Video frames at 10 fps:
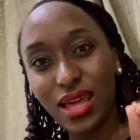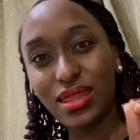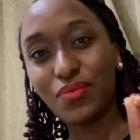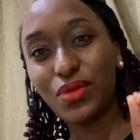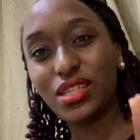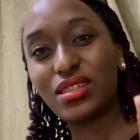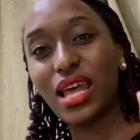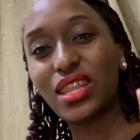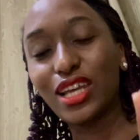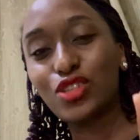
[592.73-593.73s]
That means
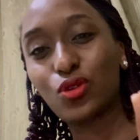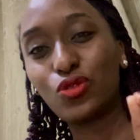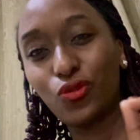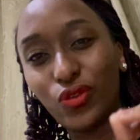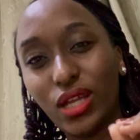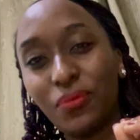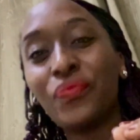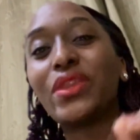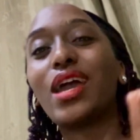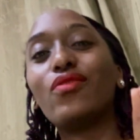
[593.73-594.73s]
nothing is going to fail.
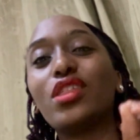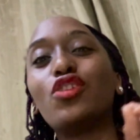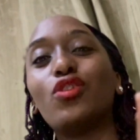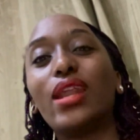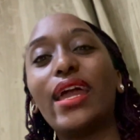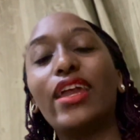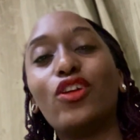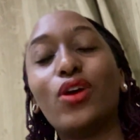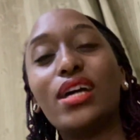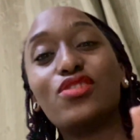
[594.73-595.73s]
Everything you're laying
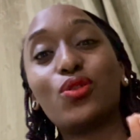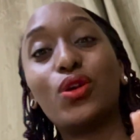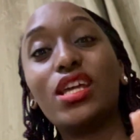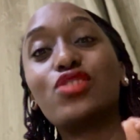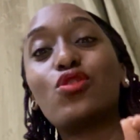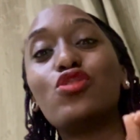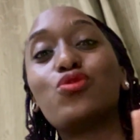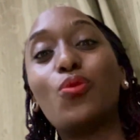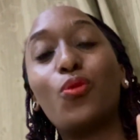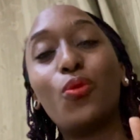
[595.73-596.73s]
your hands on is going
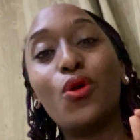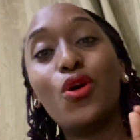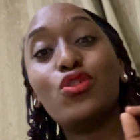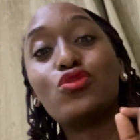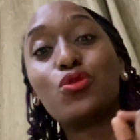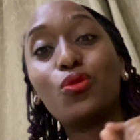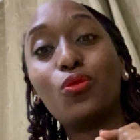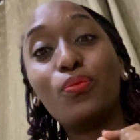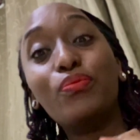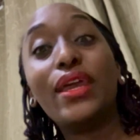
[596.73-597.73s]
to
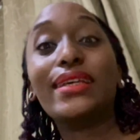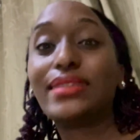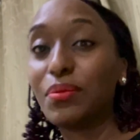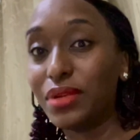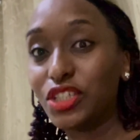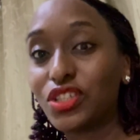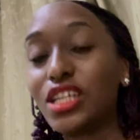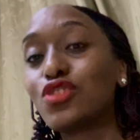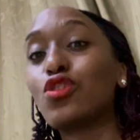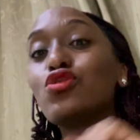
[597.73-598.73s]
be established.
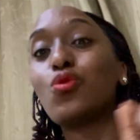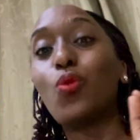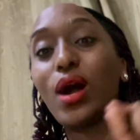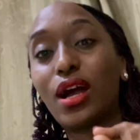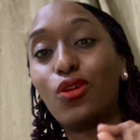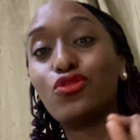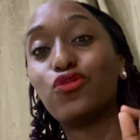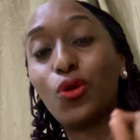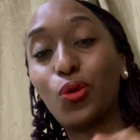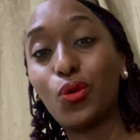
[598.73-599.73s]
It's going to work out
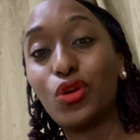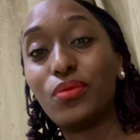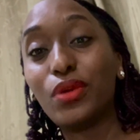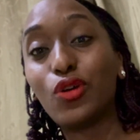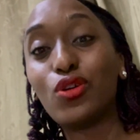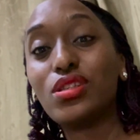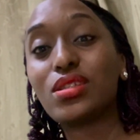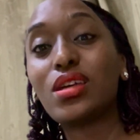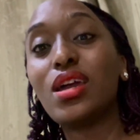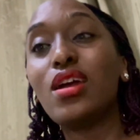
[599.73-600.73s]
for good,
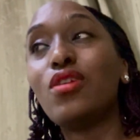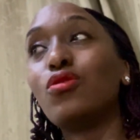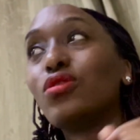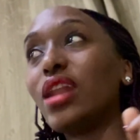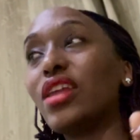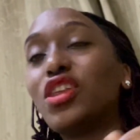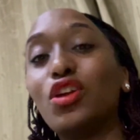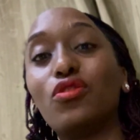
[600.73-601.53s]
because nothing.